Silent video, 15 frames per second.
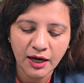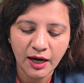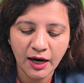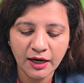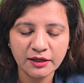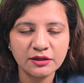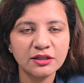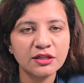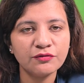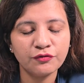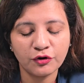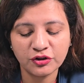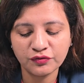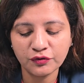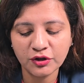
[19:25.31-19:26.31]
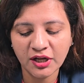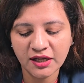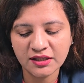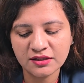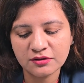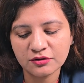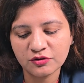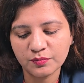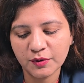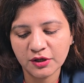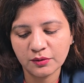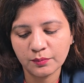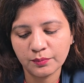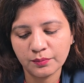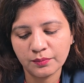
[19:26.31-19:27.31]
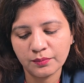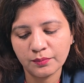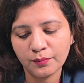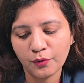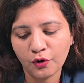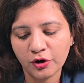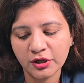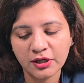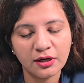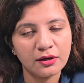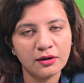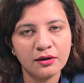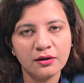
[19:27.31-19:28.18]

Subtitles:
and the phosphodiesters bond